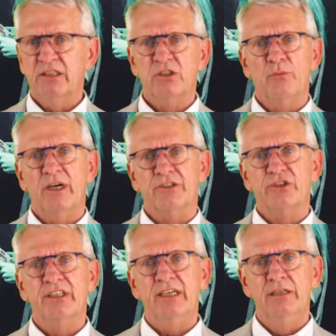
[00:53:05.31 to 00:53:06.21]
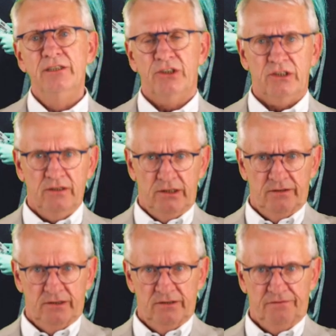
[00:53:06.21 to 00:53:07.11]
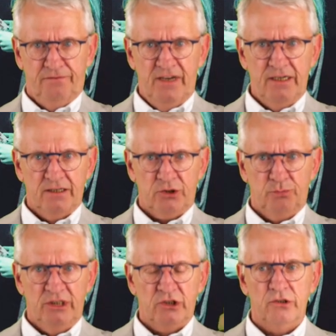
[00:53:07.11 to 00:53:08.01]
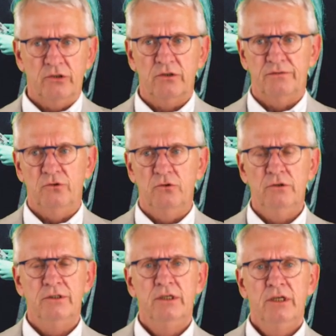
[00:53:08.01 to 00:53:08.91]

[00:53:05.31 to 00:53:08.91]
It's about skills, the Fingerspitzengefühl.